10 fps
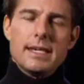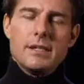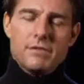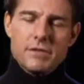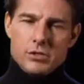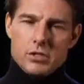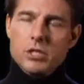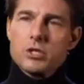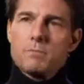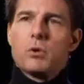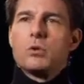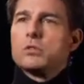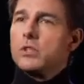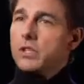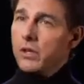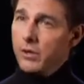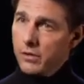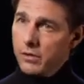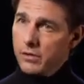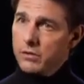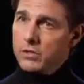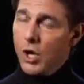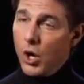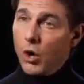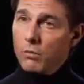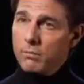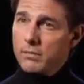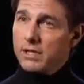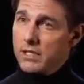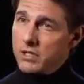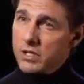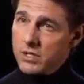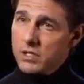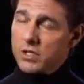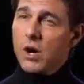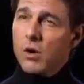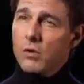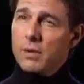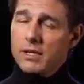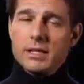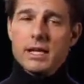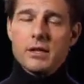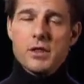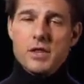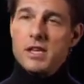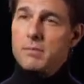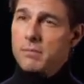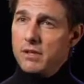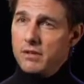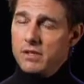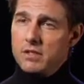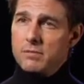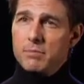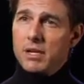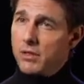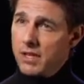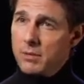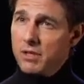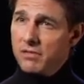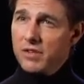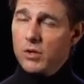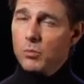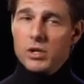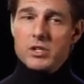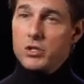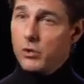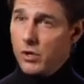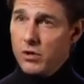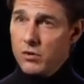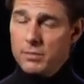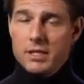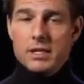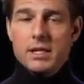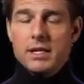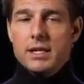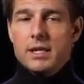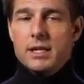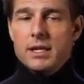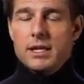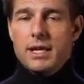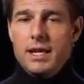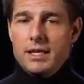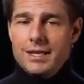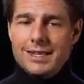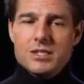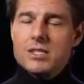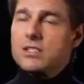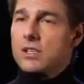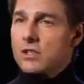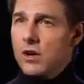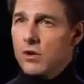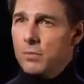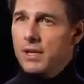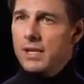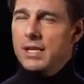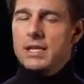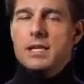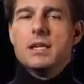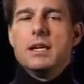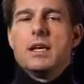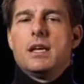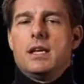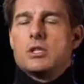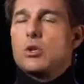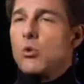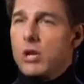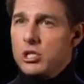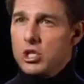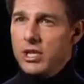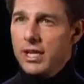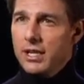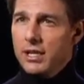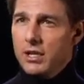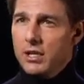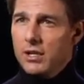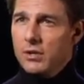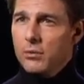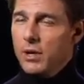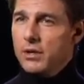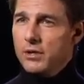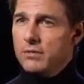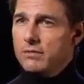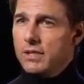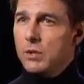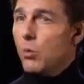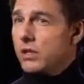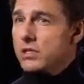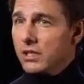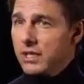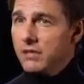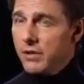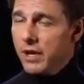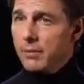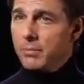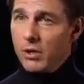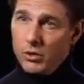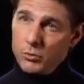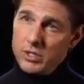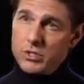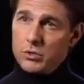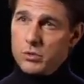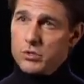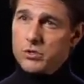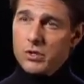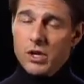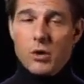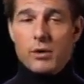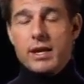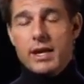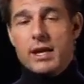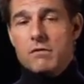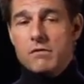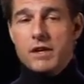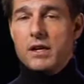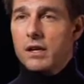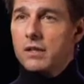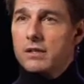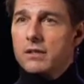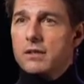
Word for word: He feels such a pull to the earth, to home, that this is his home. I think that theme, in the, it's a big theme in the film, what is your home? And, and this is his home, and he is questioning whether he wants to leave or not, but all the resources are going, and Vika